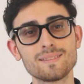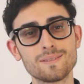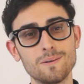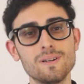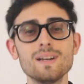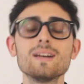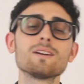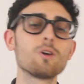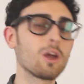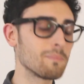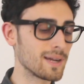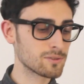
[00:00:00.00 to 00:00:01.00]
So,
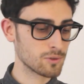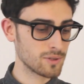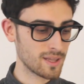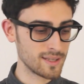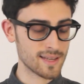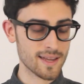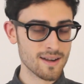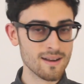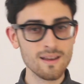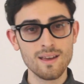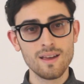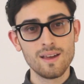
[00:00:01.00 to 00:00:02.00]
going back to the
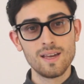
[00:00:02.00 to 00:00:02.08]
design,